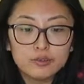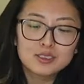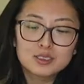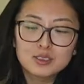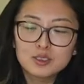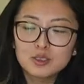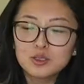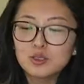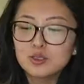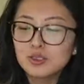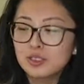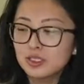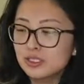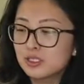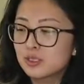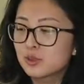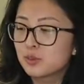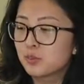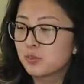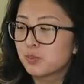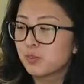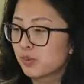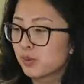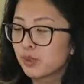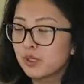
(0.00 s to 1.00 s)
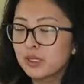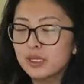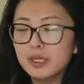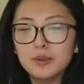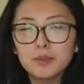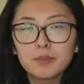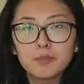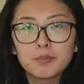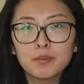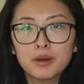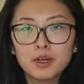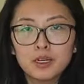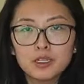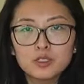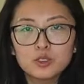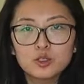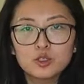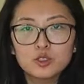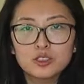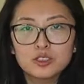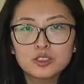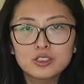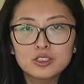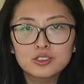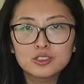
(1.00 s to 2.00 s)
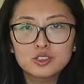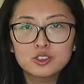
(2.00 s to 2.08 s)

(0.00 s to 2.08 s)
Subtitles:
So that's pretty much the